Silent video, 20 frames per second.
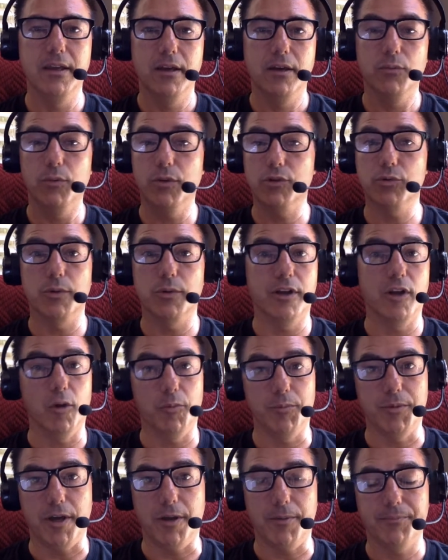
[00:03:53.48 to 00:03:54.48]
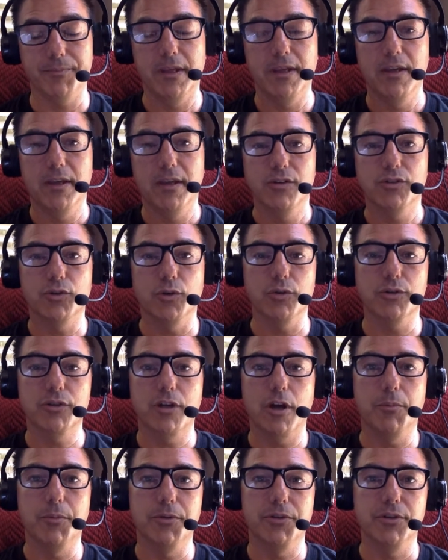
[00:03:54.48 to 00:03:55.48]
We just want to help you out. So there's a
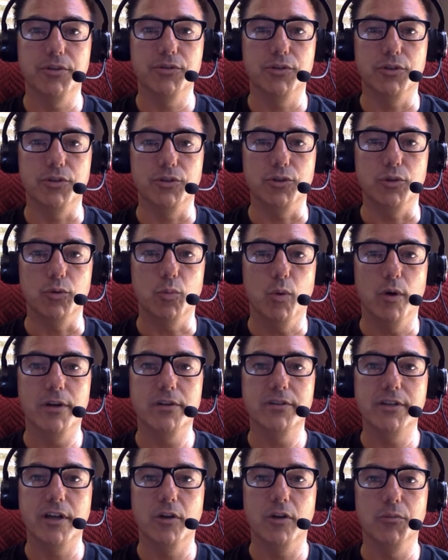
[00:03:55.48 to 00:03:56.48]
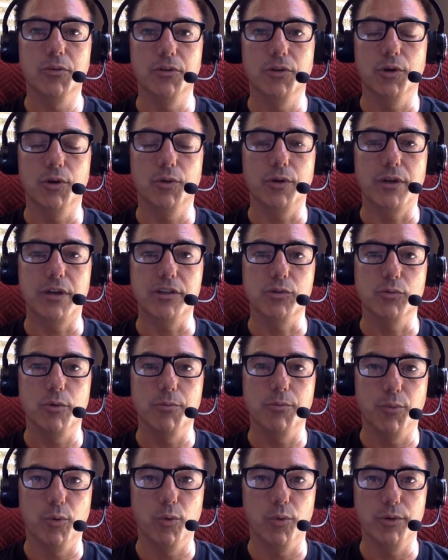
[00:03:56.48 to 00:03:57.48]
couple things you could do. One down below is a
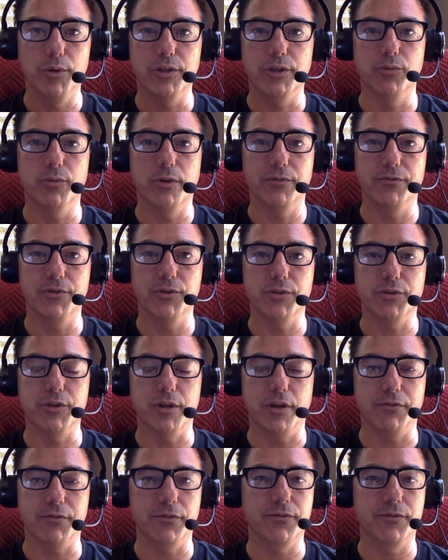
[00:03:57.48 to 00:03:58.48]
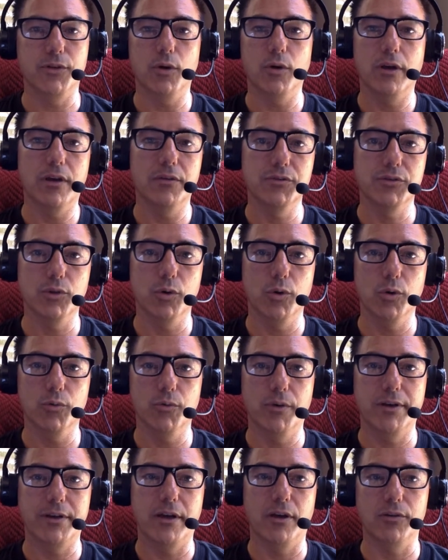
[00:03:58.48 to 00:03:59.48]
report you could run for yourself. If you don't have Zoho
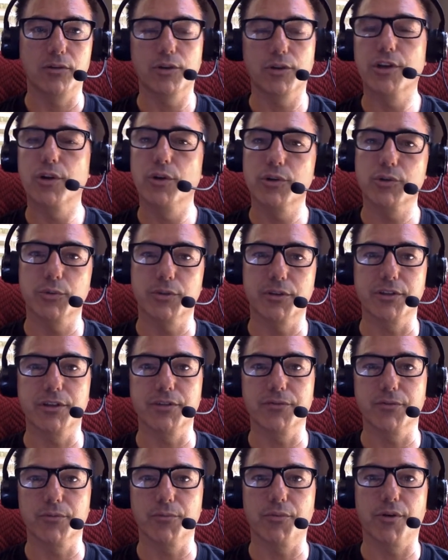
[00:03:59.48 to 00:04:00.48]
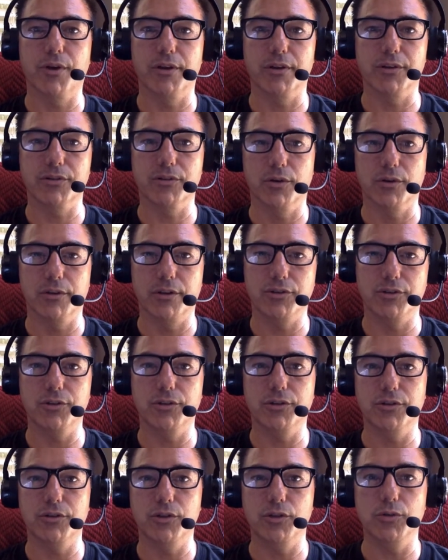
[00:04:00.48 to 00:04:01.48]
right now and you're curious what the different products are that you
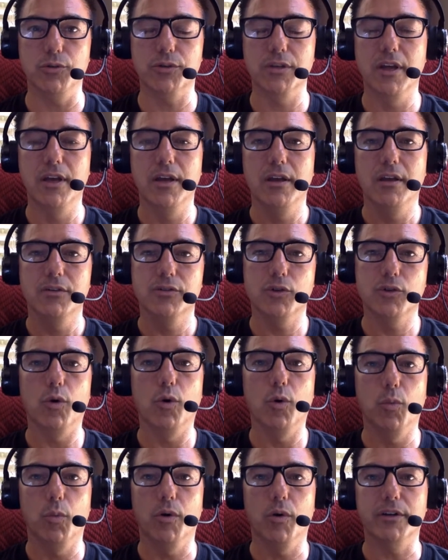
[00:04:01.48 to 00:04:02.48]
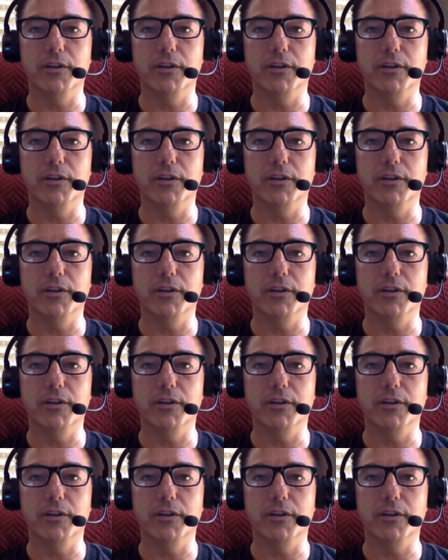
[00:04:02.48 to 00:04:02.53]
could use, Zoho One